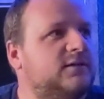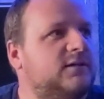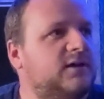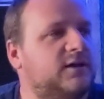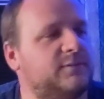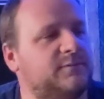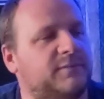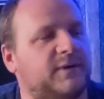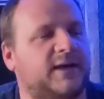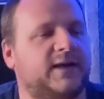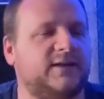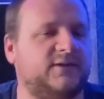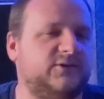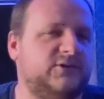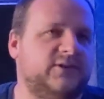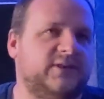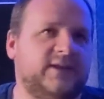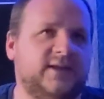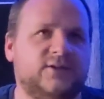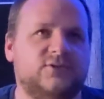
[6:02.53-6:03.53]
compared
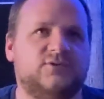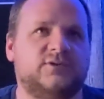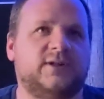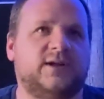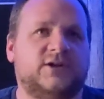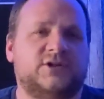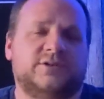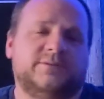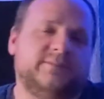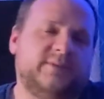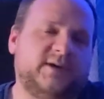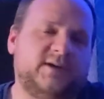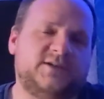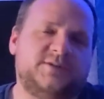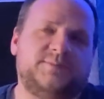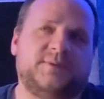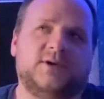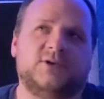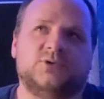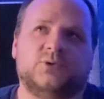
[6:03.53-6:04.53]
to the introduction. But I
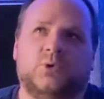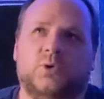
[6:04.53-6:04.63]
suppose